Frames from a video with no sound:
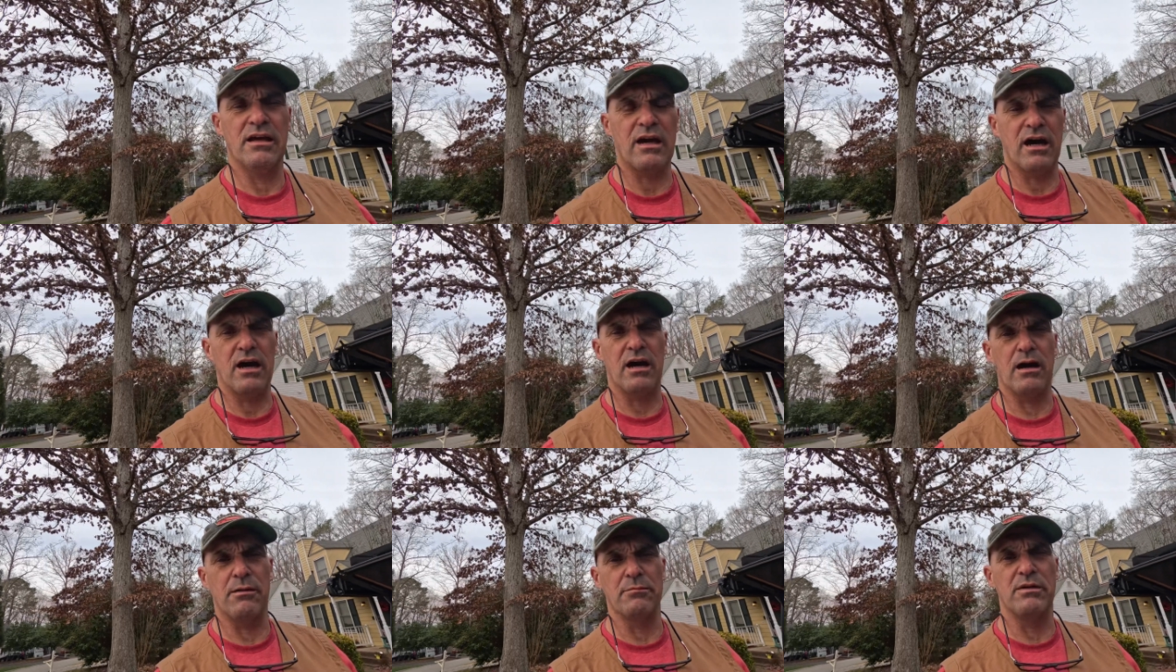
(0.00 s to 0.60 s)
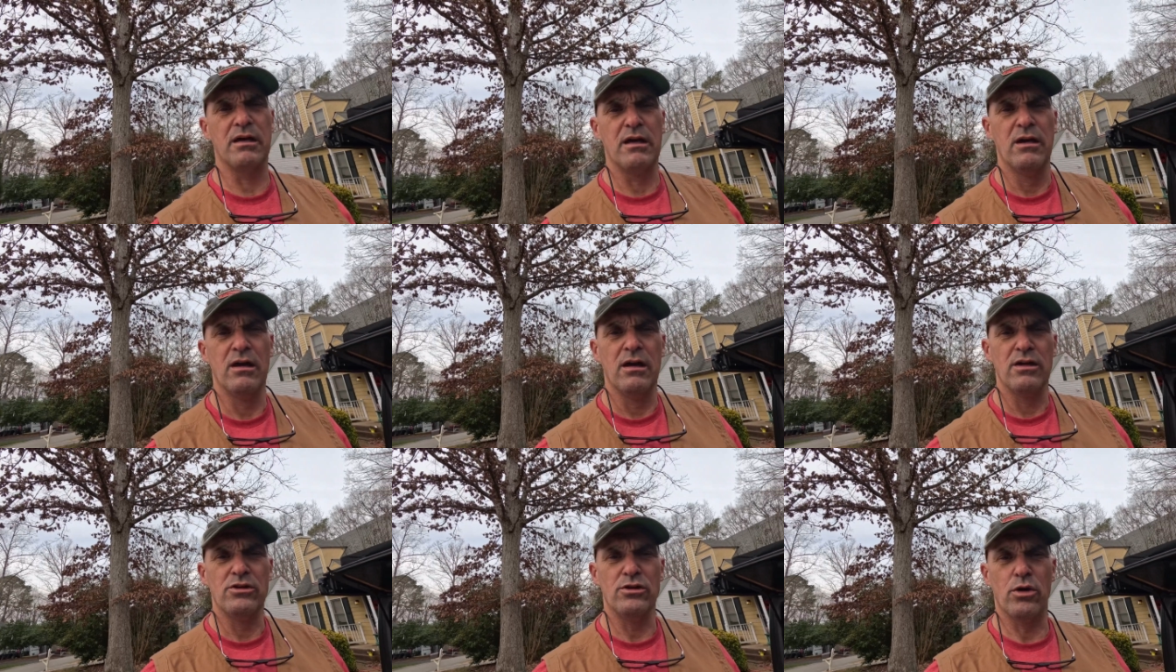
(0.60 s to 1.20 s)

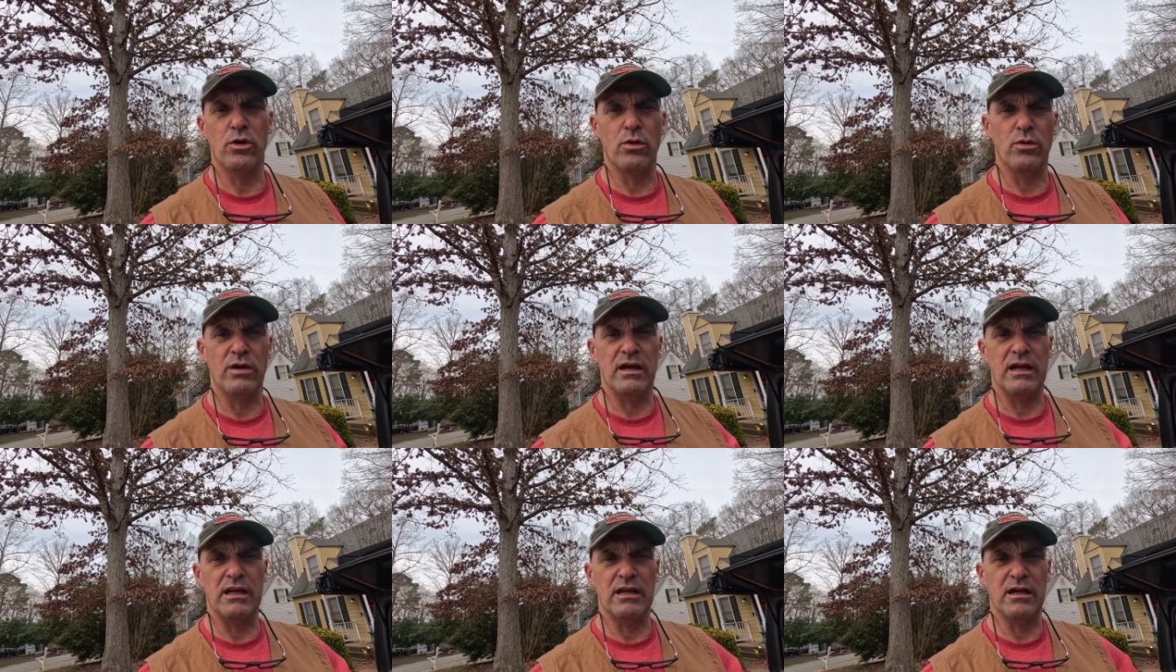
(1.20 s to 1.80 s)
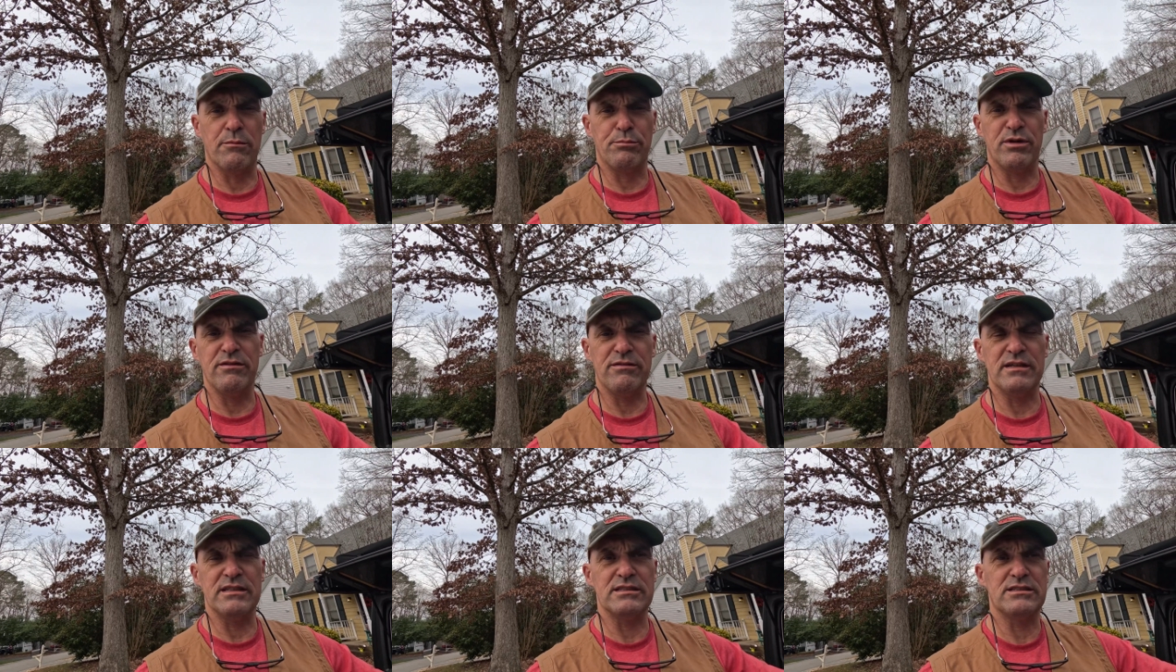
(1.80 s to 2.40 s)
In a
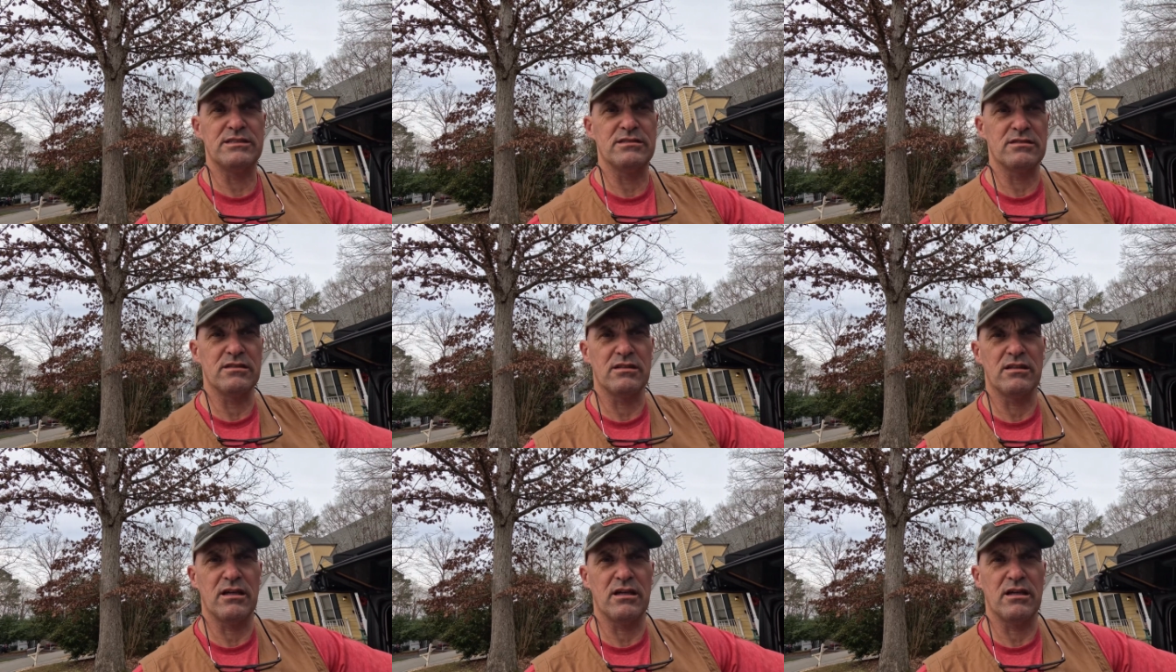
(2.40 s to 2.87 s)
previous